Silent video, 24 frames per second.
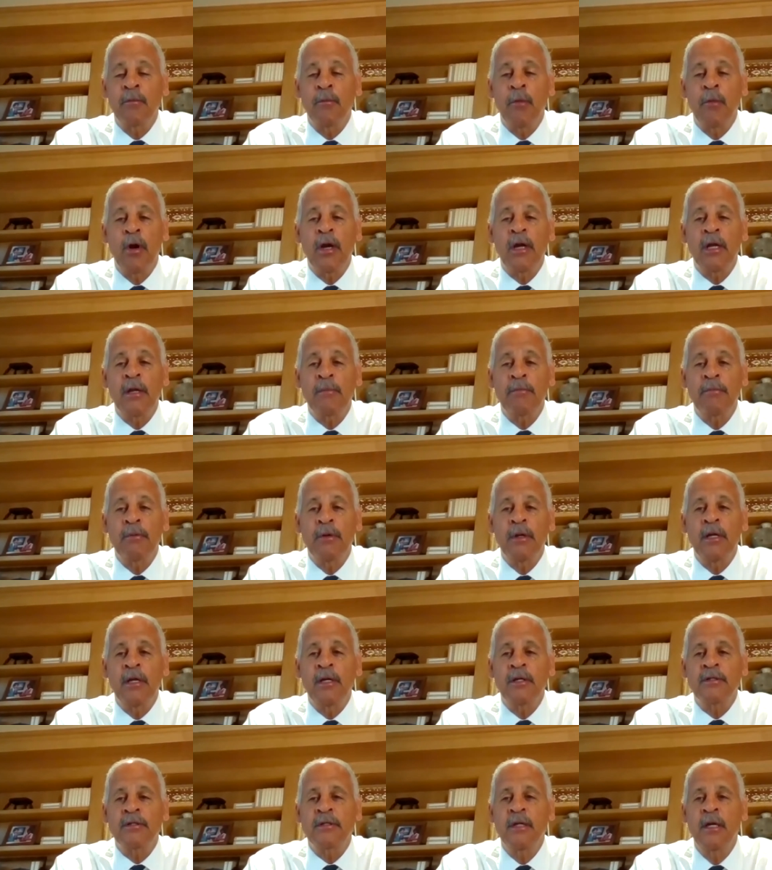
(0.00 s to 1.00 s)
in the
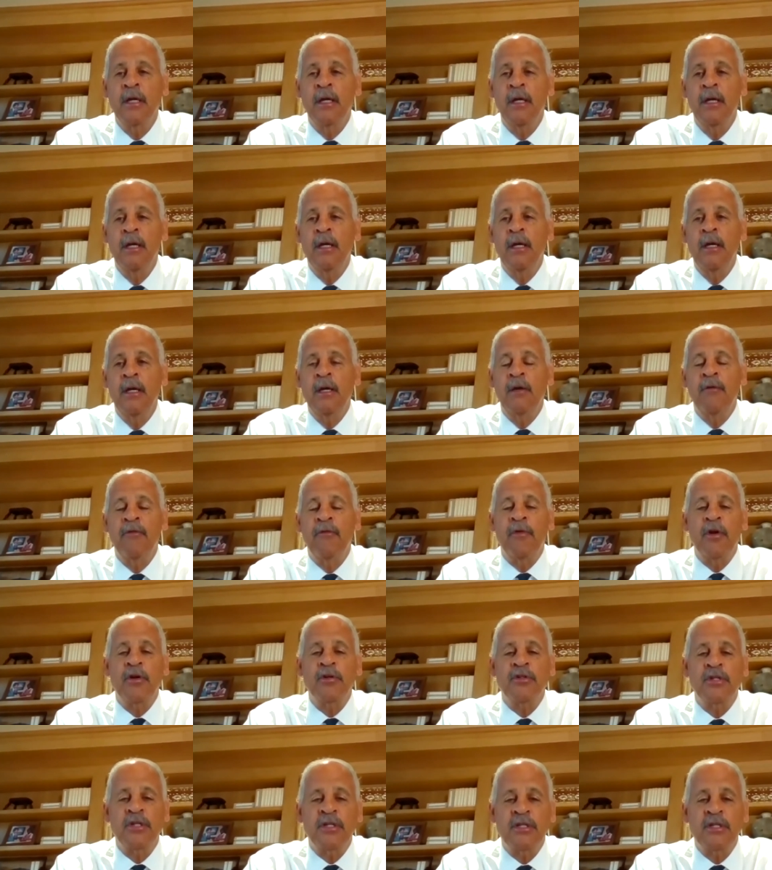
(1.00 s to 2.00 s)
marketplace.
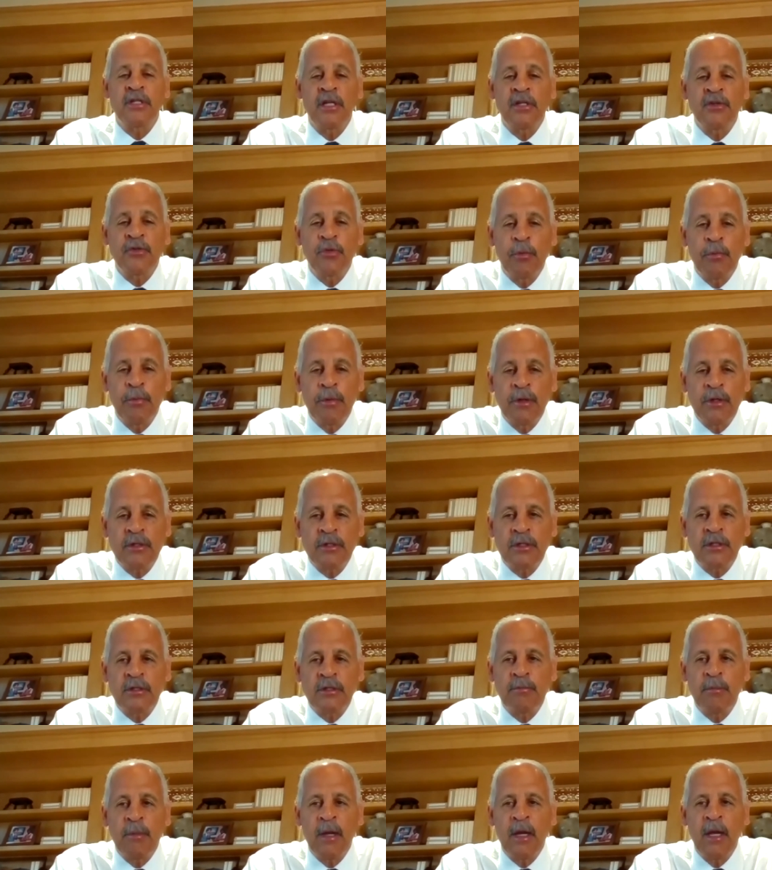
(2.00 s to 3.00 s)
Very successful
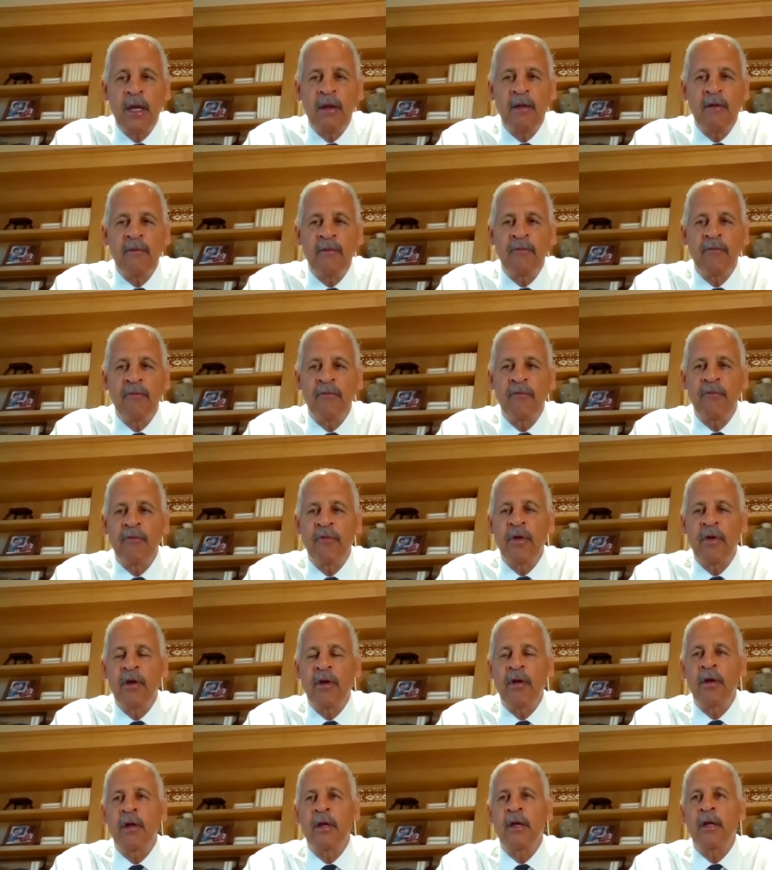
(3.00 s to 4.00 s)
businessman,
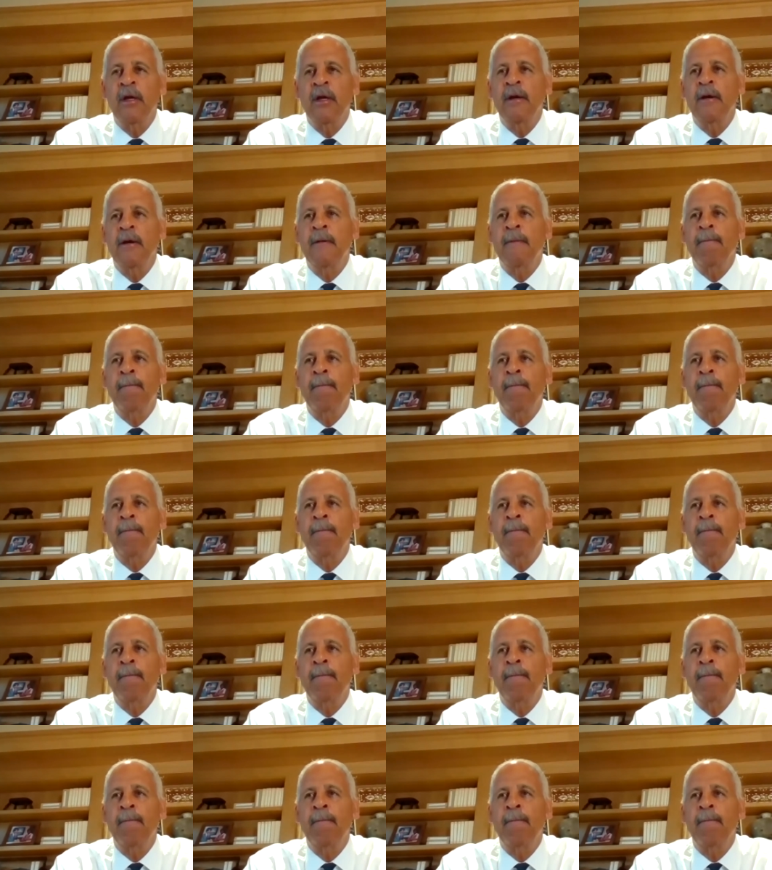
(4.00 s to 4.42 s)
very